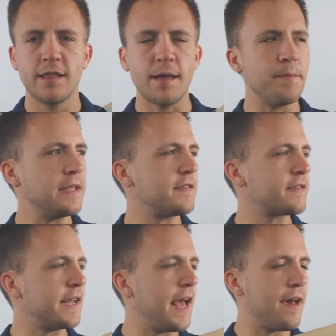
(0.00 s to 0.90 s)
That means
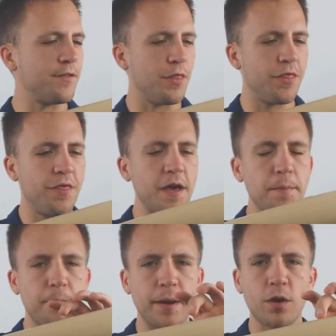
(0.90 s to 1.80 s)
it's going to have a
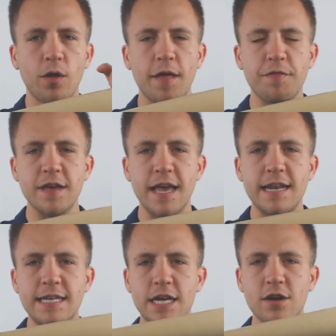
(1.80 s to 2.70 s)
thick barrel at the
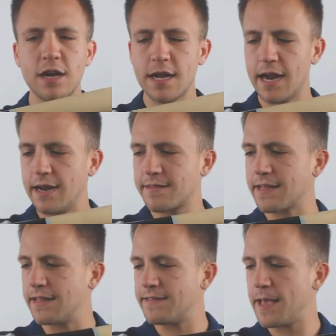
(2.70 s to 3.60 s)
end here, and it's
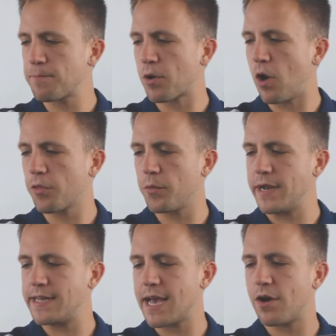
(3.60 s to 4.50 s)
going to taper all the
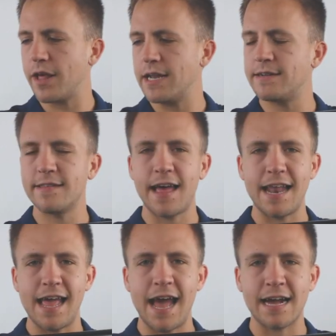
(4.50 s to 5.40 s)
way down into
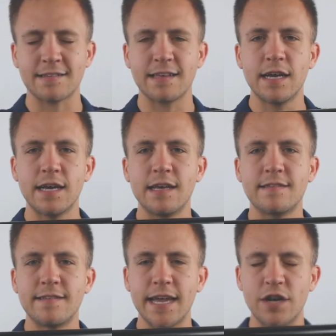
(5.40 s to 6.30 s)
that Axe
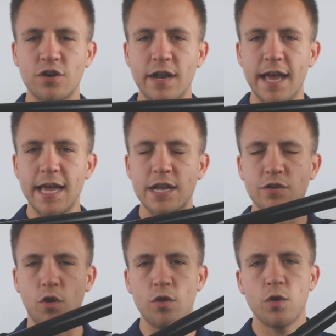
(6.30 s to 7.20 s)
standard
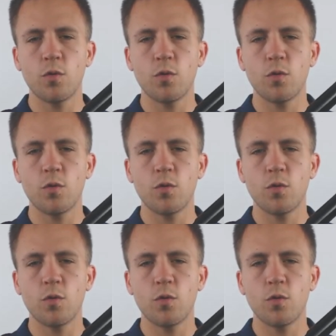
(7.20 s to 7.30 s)
handle.